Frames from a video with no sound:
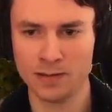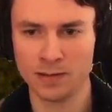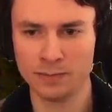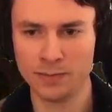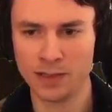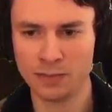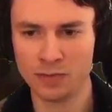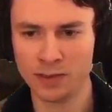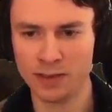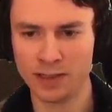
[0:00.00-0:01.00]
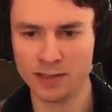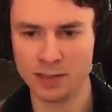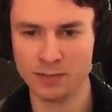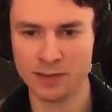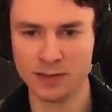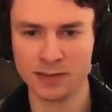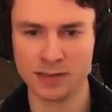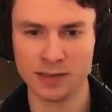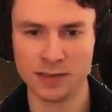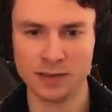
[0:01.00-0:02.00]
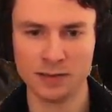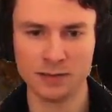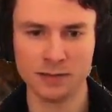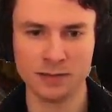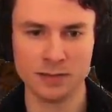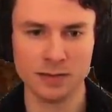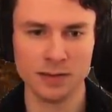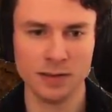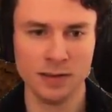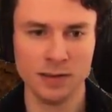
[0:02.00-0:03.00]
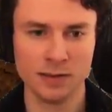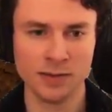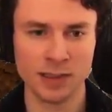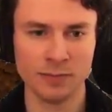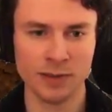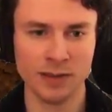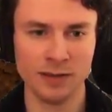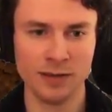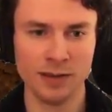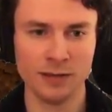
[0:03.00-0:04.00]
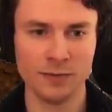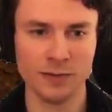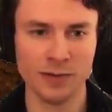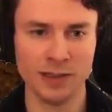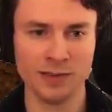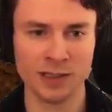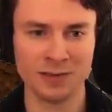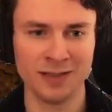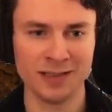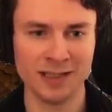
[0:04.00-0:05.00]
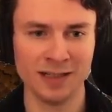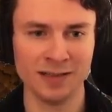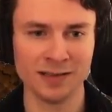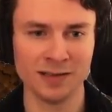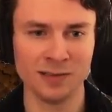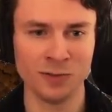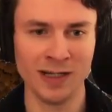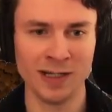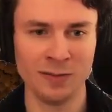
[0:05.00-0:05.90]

Can probably catch up to this guy. Drop my thing for when he gets out of this little web.